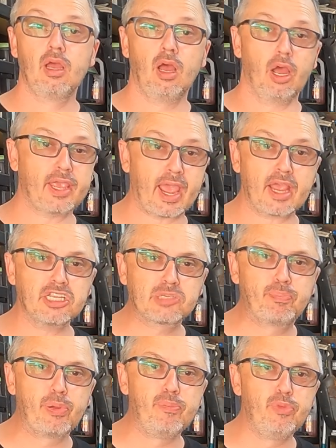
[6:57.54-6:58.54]
Okay, as
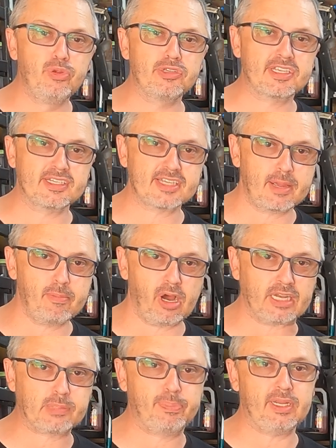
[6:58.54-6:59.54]
bemused as I
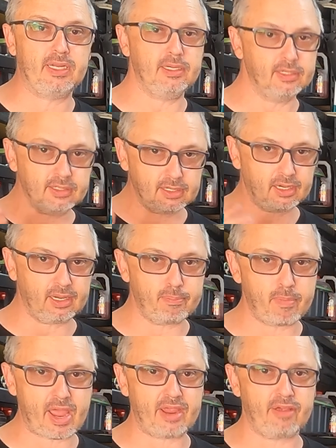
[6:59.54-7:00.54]
might be, I
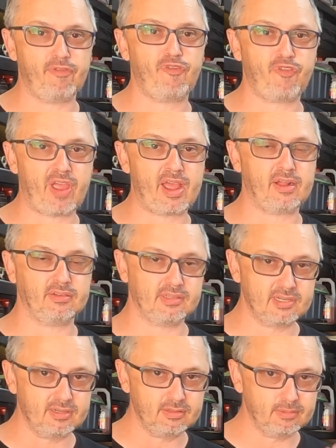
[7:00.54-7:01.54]
may have found
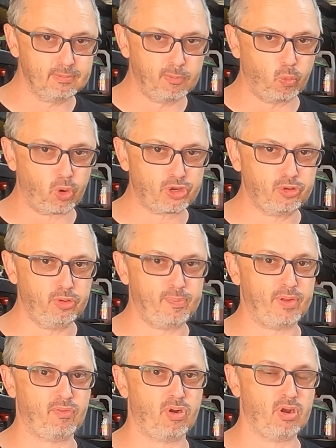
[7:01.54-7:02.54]
what could
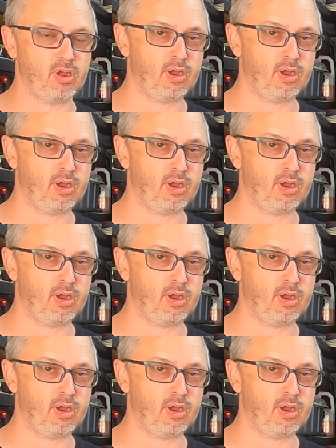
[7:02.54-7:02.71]
be wrong.